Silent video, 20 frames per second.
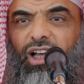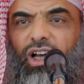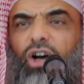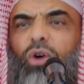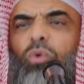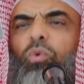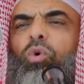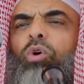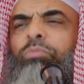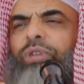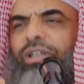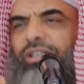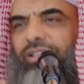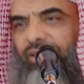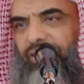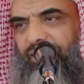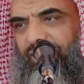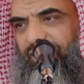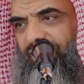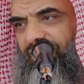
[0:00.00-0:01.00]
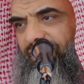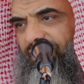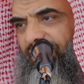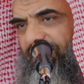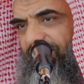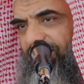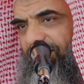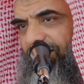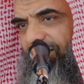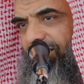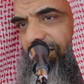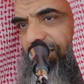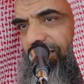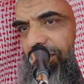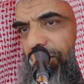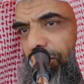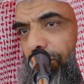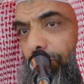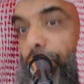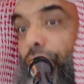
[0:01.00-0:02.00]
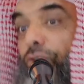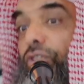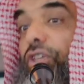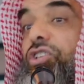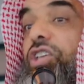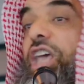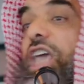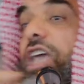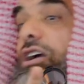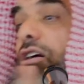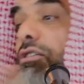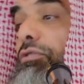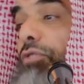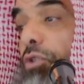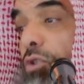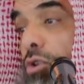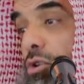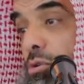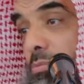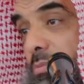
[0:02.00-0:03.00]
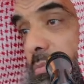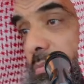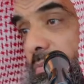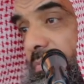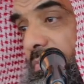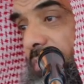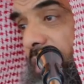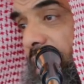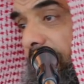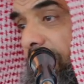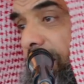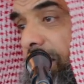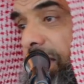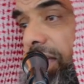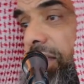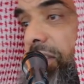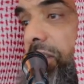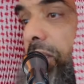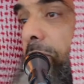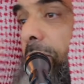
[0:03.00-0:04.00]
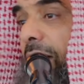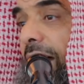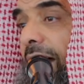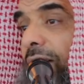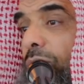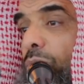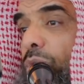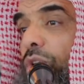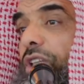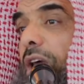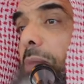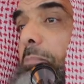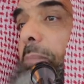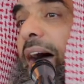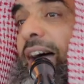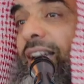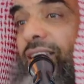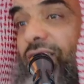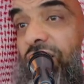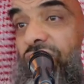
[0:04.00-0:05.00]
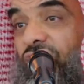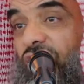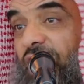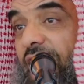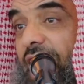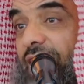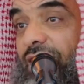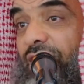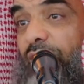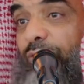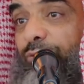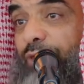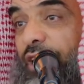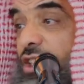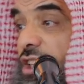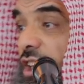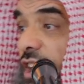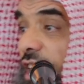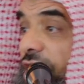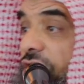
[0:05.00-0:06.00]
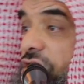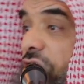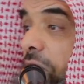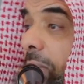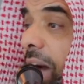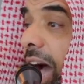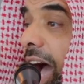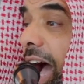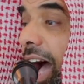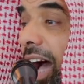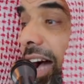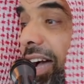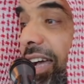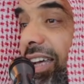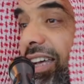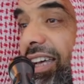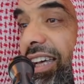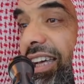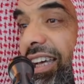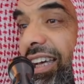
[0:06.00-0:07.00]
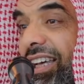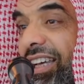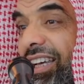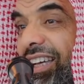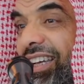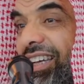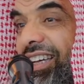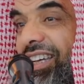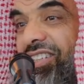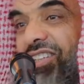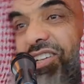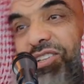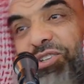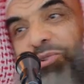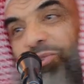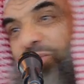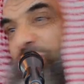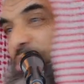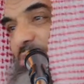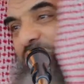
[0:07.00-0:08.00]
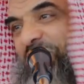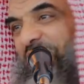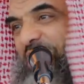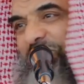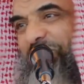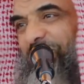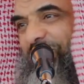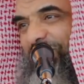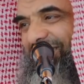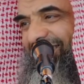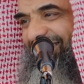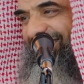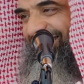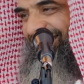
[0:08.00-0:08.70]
a woman, for the sake of whom the man would abandon Salat al Fajr in Jama'ah, is a source of evil.